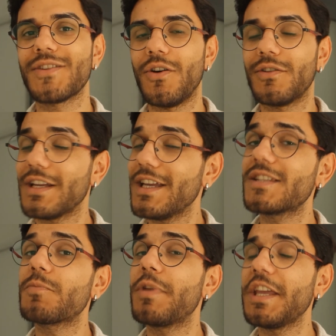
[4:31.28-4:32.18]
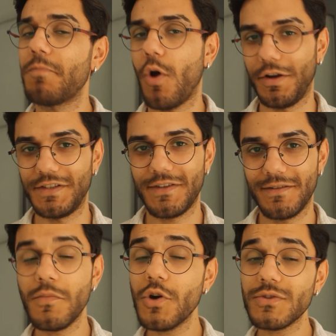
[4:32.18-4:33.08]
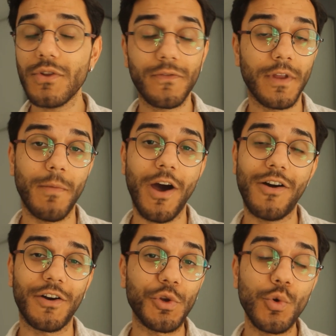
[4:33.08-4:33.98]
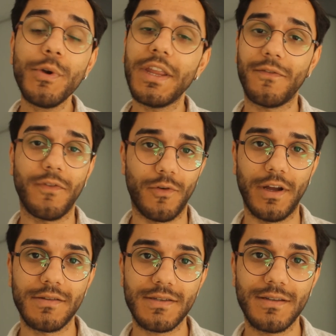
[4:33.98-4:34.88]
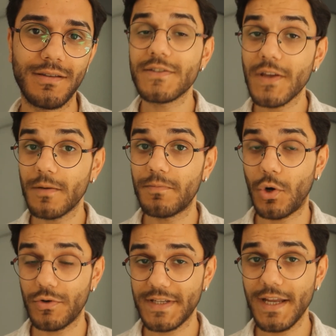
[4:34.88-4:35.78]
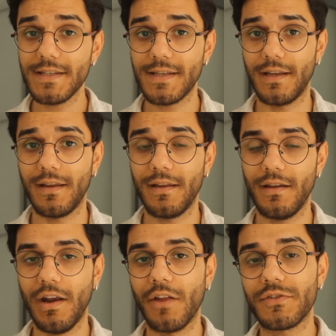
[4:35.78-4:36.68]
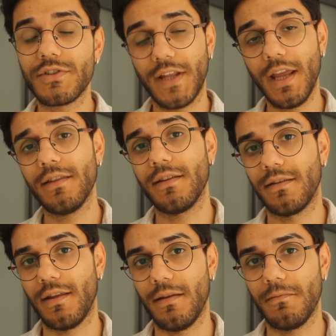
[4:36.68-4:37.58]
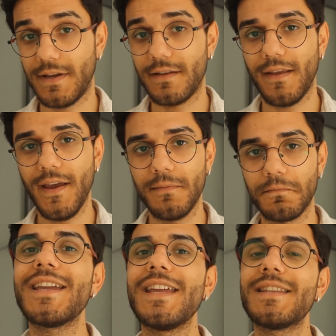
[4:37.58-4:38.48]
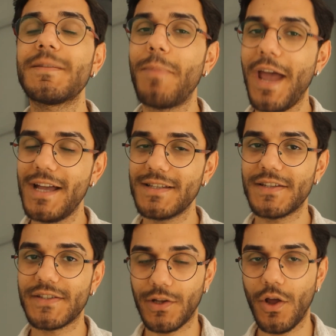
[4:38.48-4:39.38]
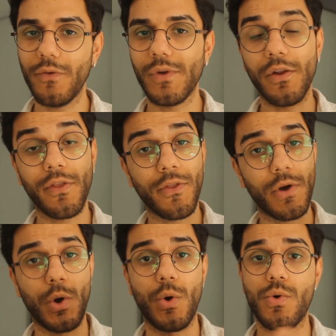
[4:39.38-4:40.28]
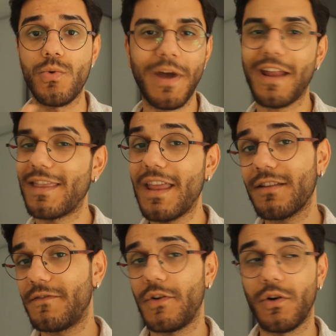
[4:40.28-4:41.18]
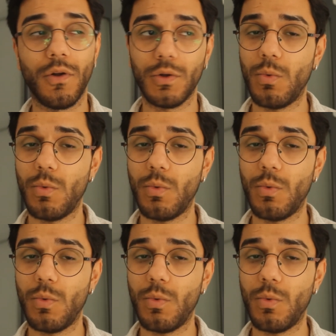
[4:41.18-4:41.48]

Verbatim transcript: on its peak point. Most of them are unique for us, so processing and understanding them take time. It passes slowly through, but not for old